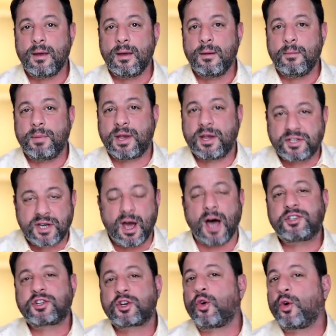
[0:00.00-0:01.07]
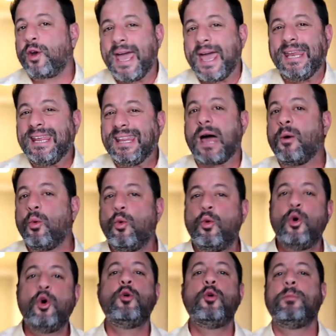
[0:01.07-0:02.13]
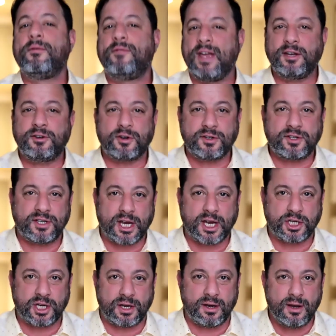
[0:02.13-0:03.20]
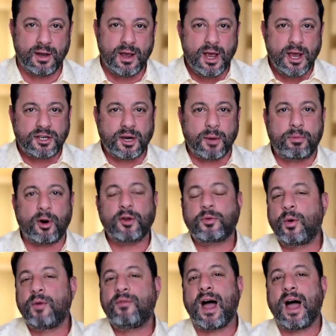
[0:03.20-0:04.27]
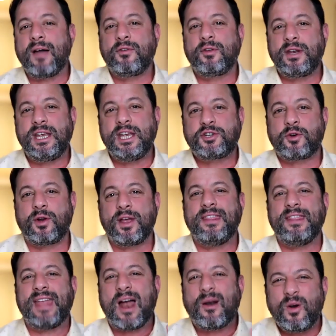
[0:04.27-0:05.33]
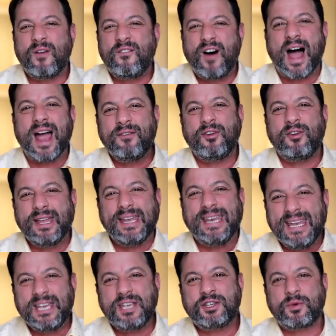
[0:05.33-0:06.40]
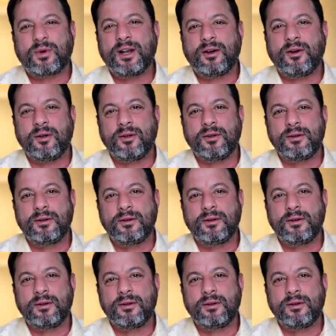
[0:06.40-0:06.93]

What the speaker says: Because God's creating that womb of intercession to birth revival in Israel. And that revival in Israel